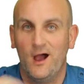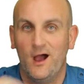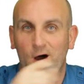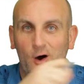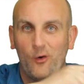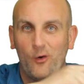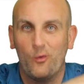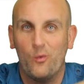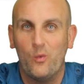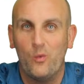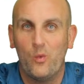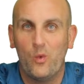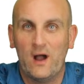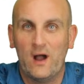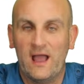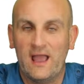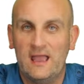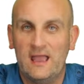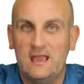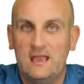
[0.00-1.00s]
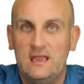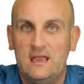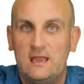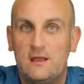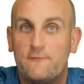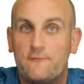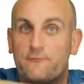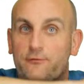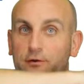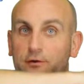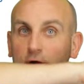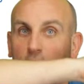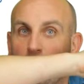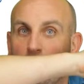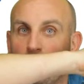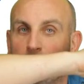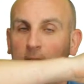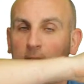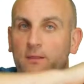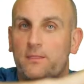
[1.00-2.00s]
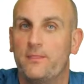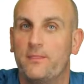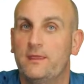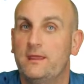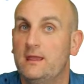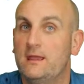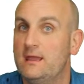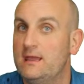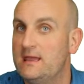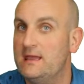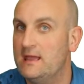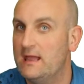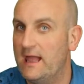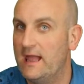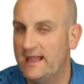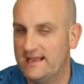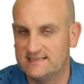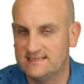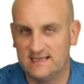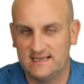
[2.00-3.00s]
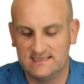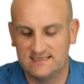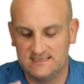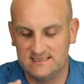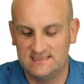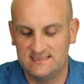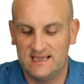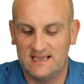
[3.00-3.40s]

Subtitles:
away from the x-axis.